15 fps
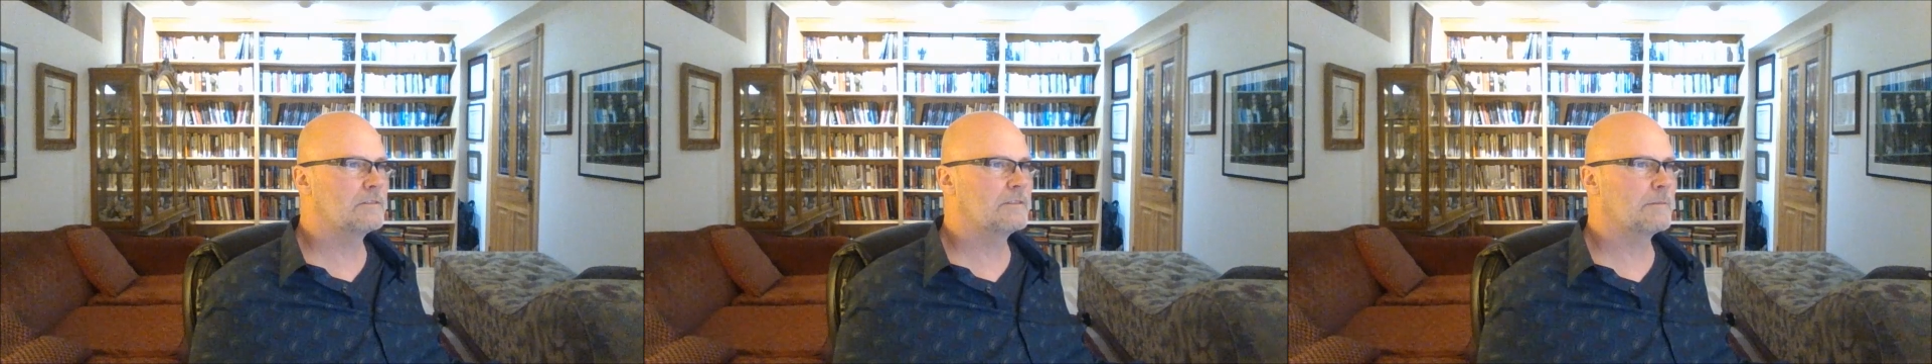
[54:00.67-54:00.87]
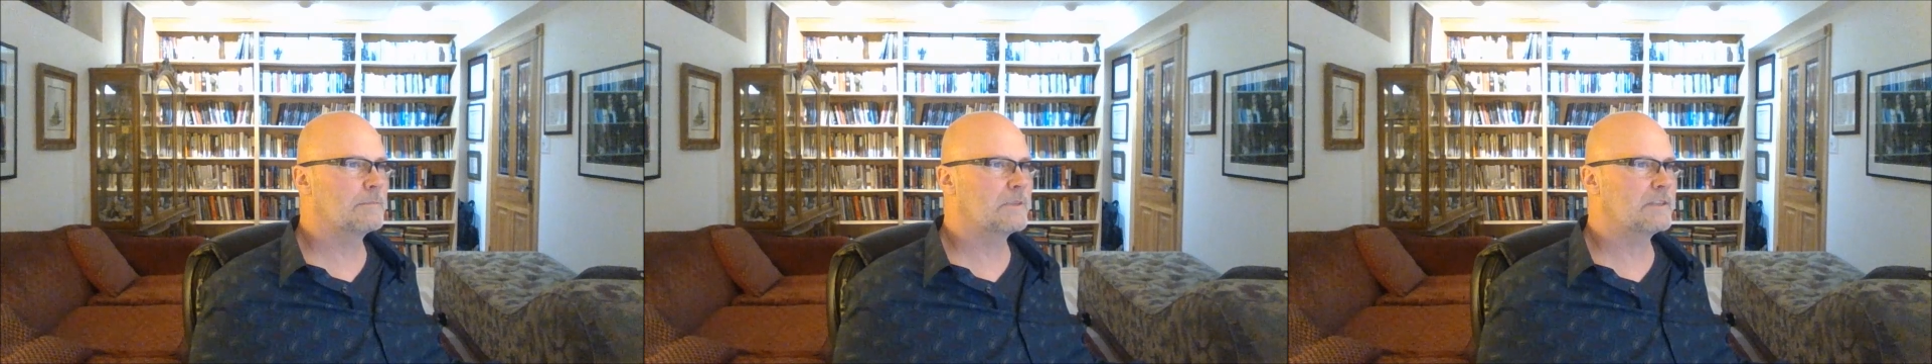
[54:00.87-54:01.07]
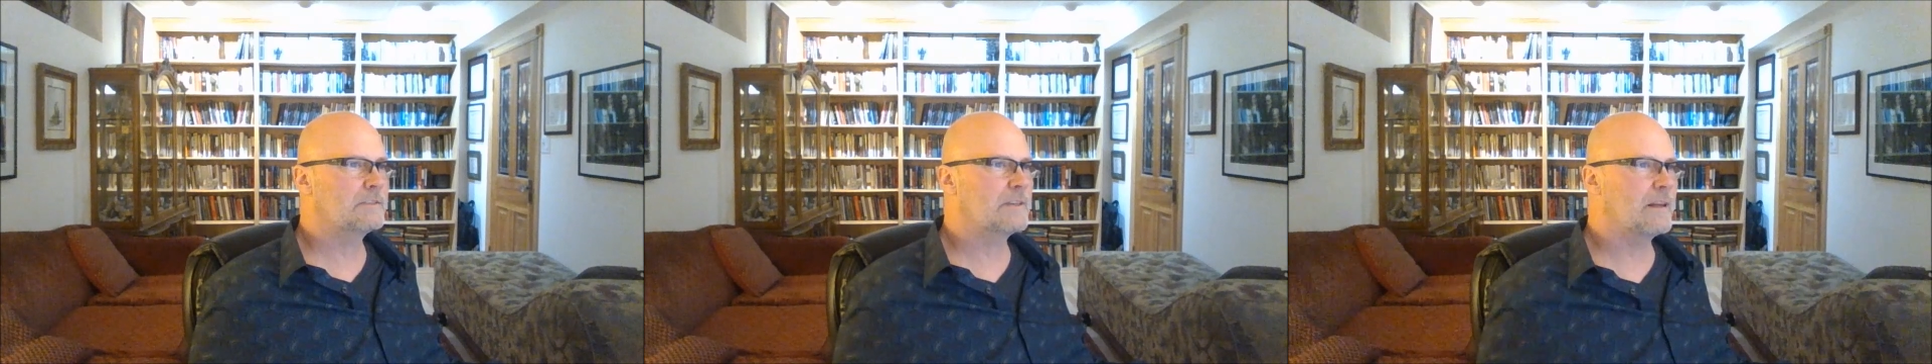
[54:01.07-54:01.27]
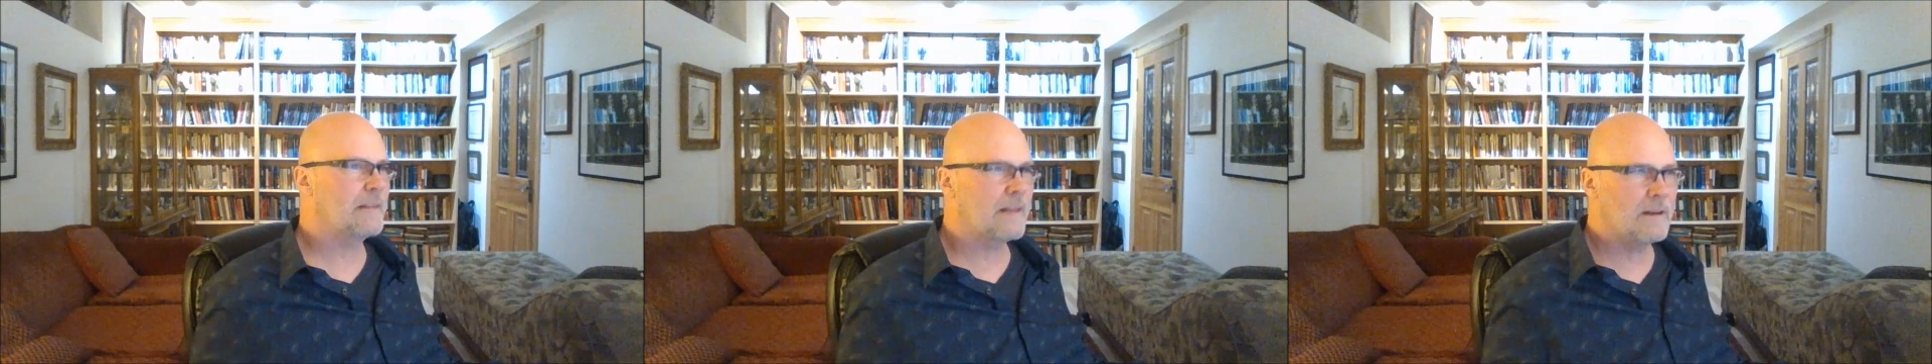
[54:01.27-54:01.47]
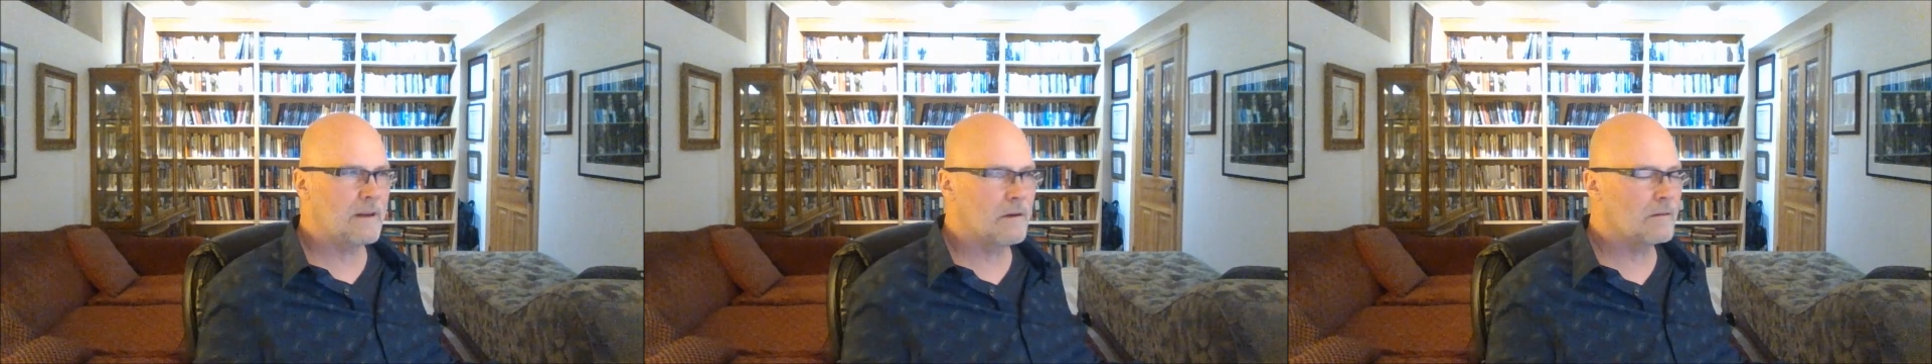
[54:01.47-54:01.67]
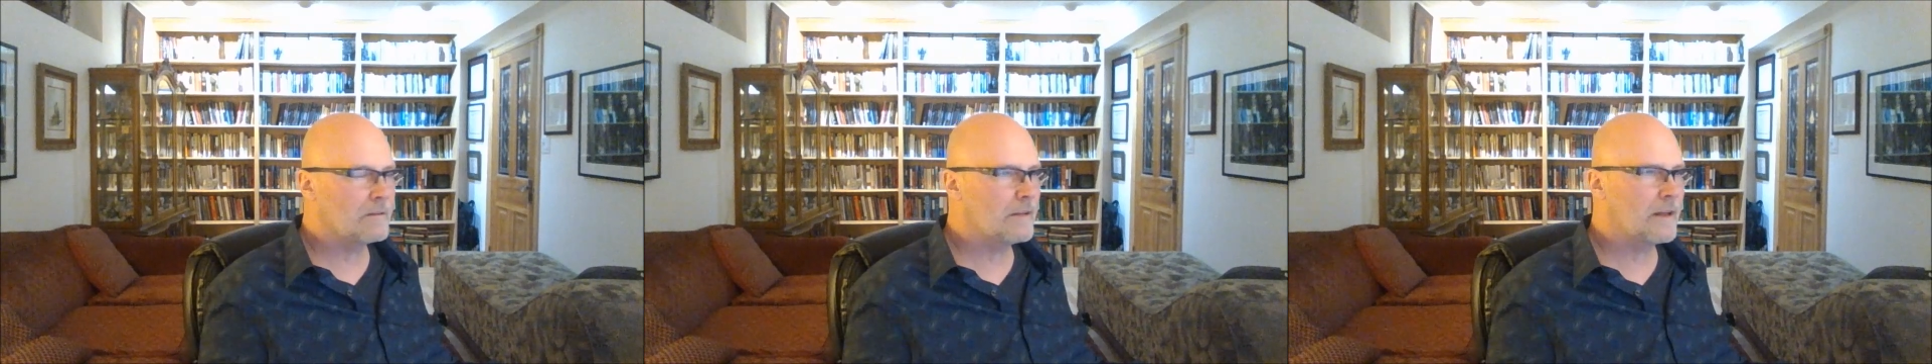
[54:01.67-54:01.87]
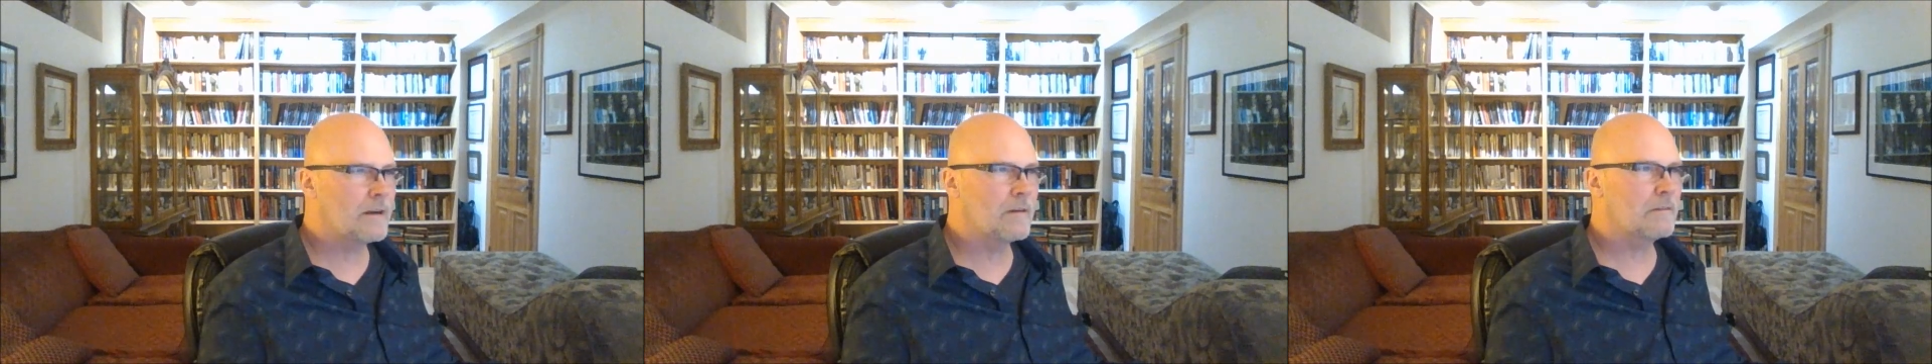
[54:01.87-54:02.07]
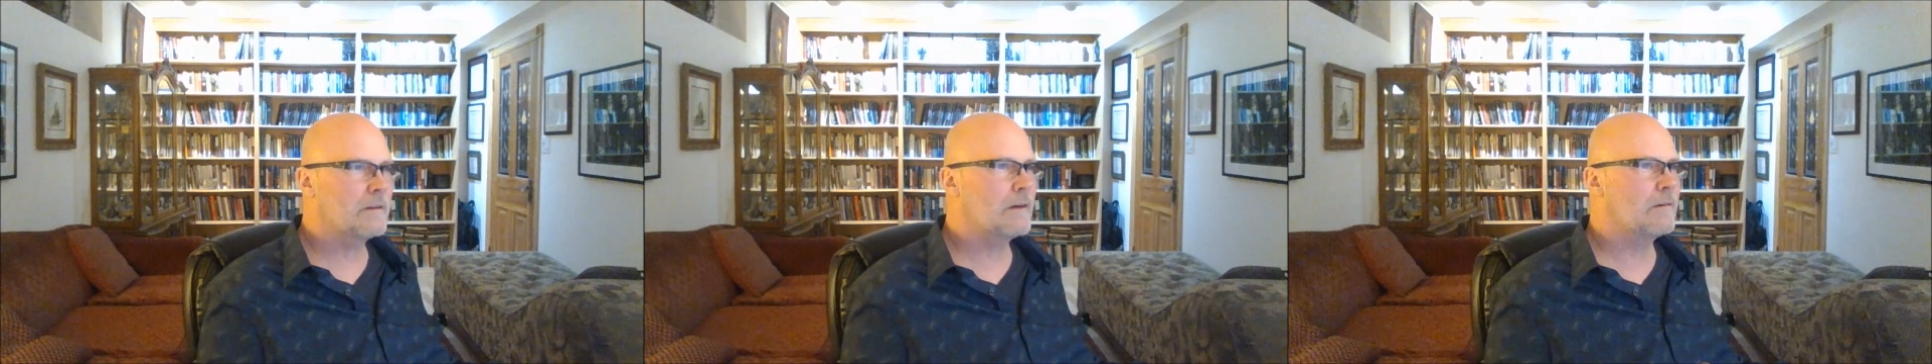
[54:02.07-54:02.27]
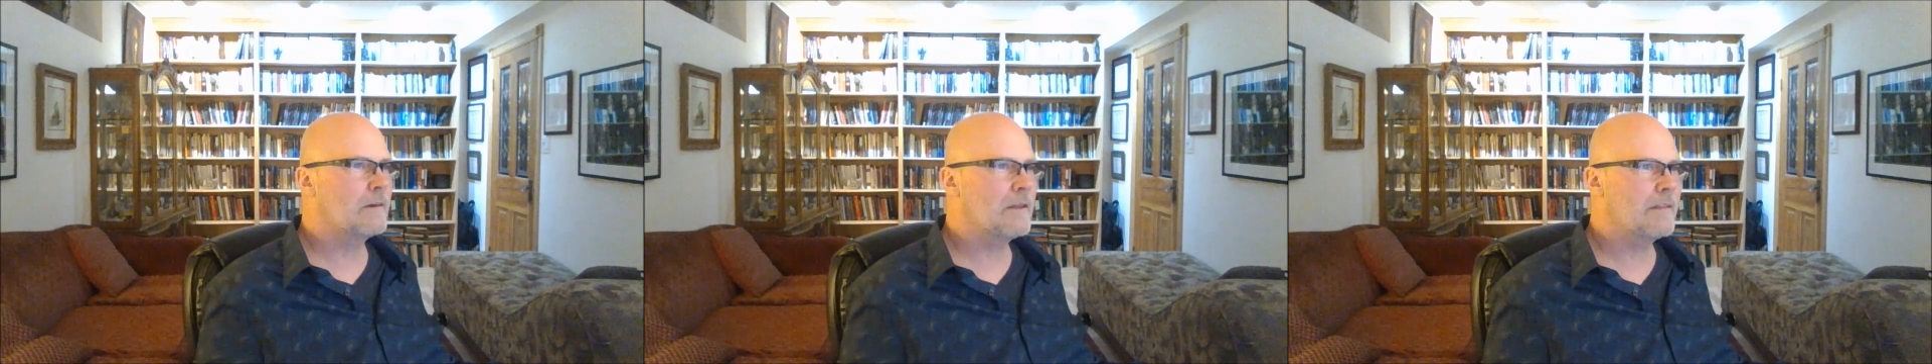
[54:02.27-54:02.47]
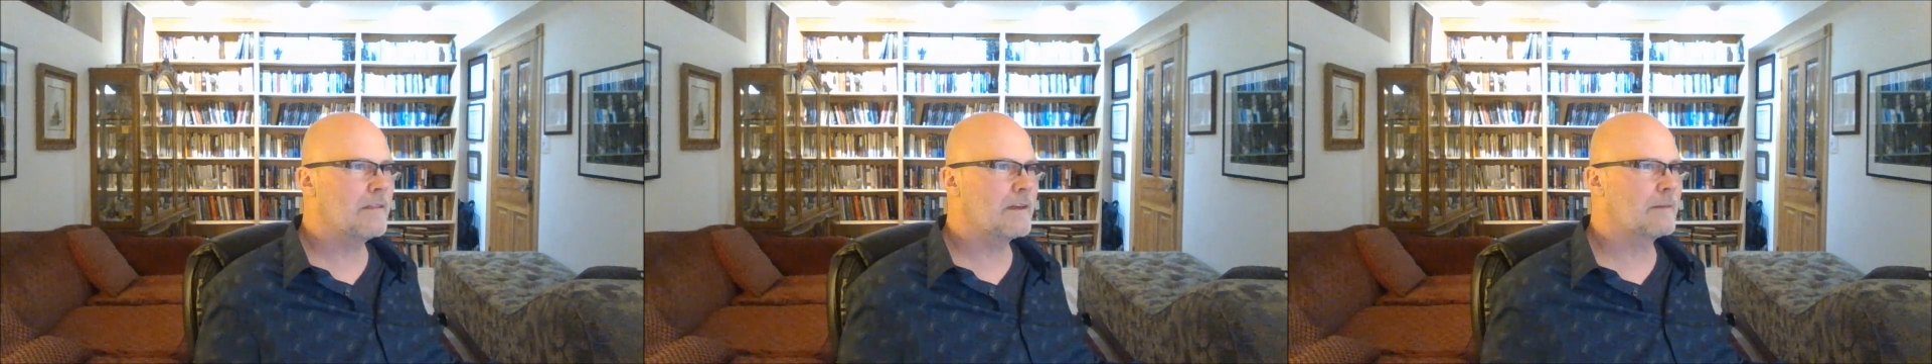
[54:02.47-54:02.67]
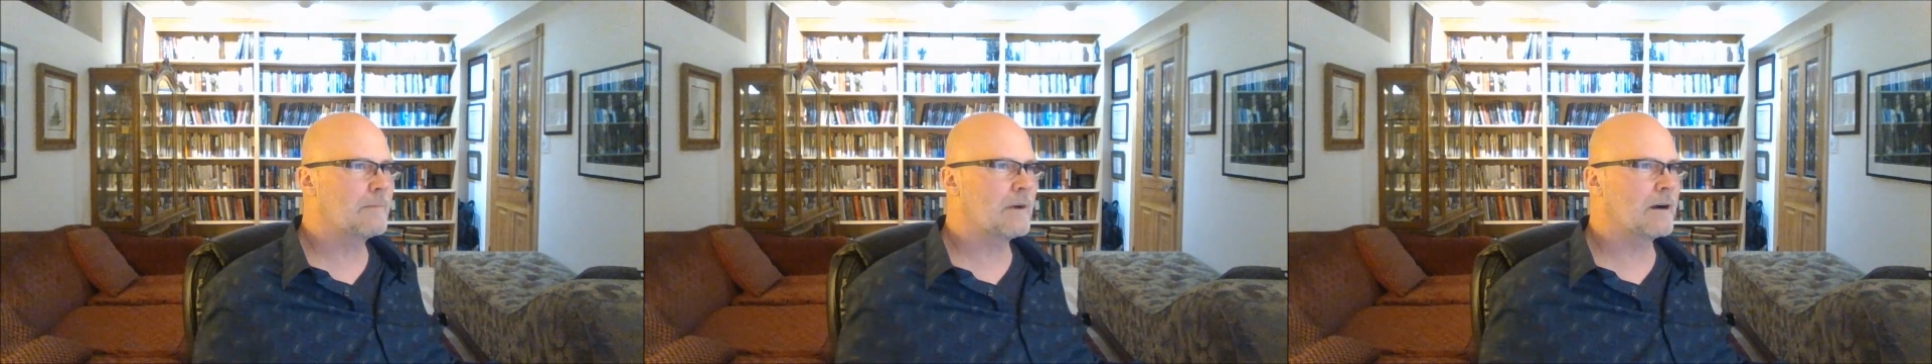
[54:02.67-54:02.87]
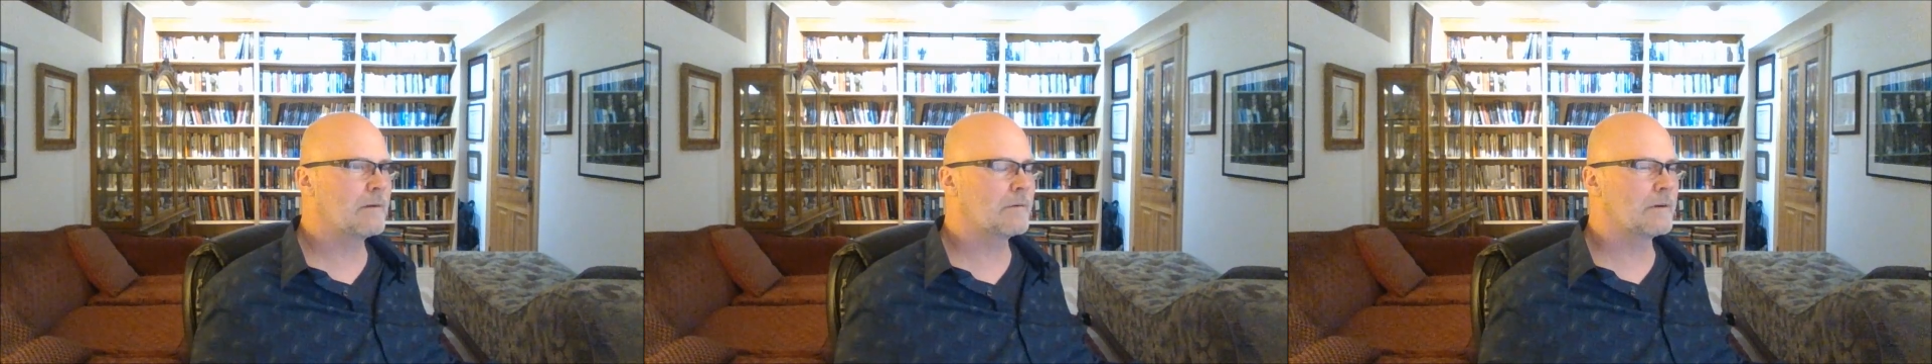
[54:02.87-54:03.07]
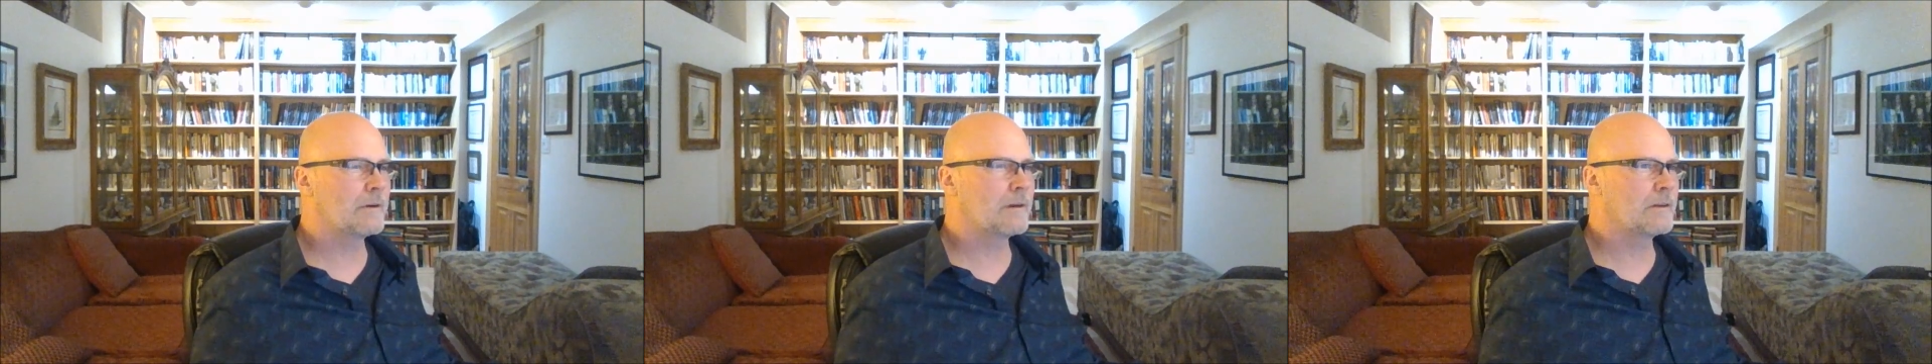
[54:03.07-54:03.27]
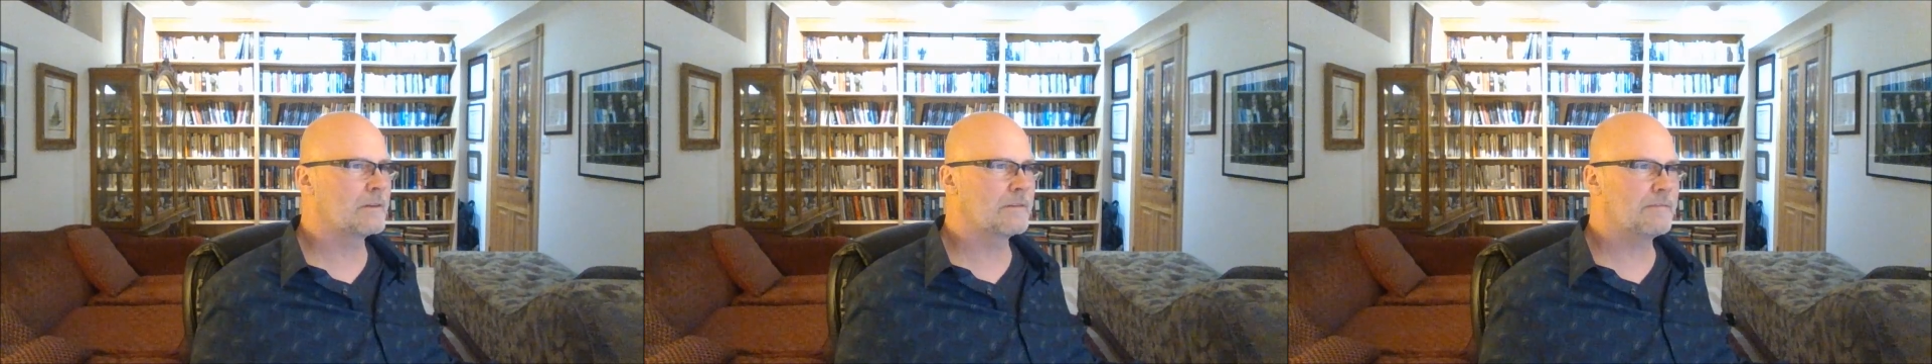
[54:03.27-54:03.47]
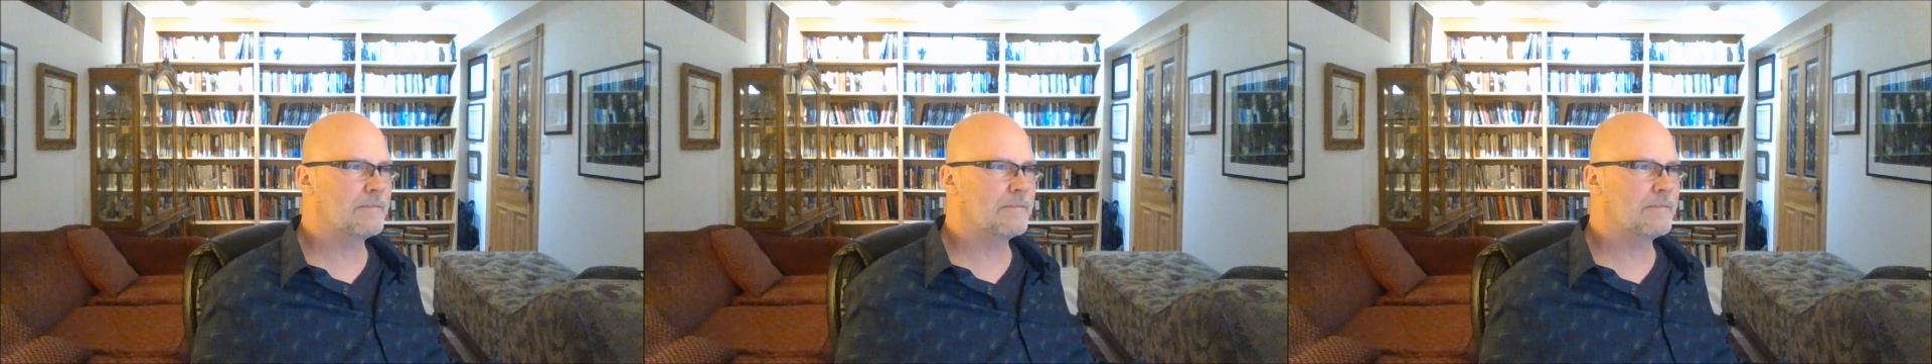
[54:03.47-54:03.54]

simply say they don't know anything about the